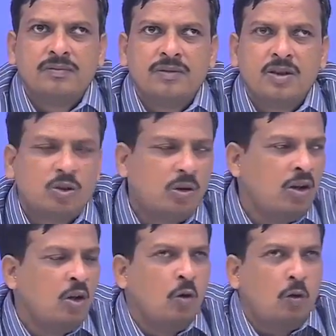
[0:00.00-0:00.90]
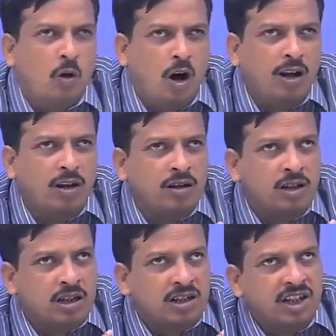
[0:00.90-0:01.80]
So whole
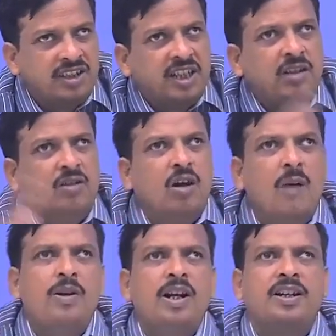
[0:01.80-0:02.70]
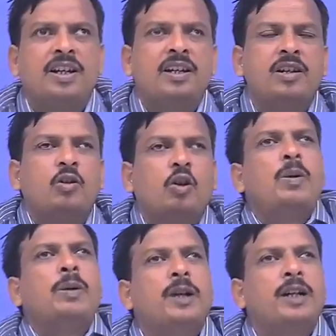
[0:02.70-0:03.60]
teaching community will
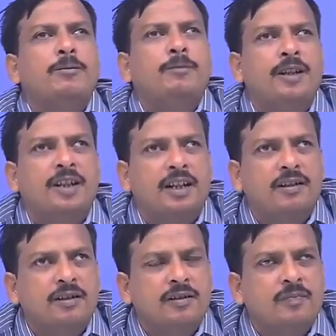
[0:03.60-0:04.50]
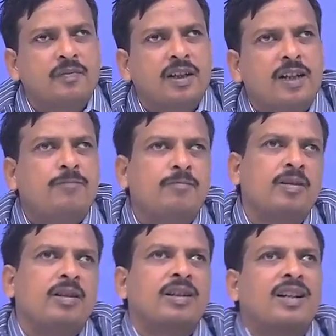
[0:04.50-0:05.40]
be benefited if
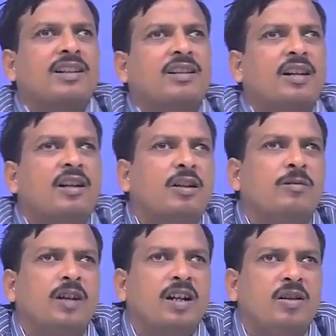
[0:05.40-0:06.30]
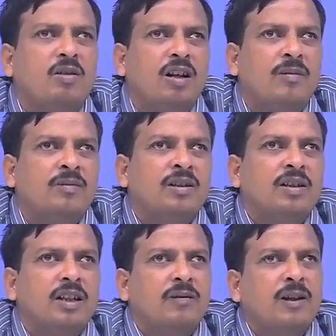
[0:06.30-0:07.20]
that kind of curriculum
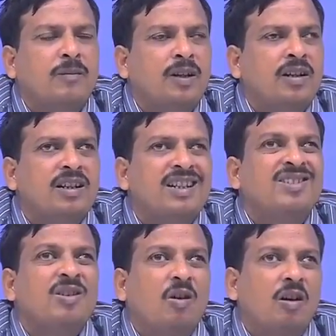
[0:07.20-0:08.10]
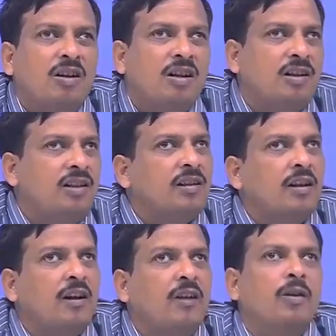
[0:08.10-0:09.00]
development is already
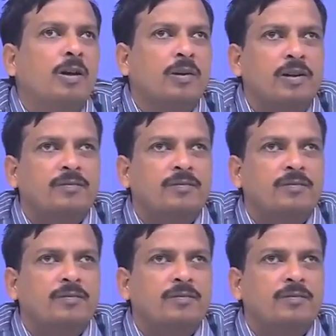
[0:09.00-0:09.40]
available.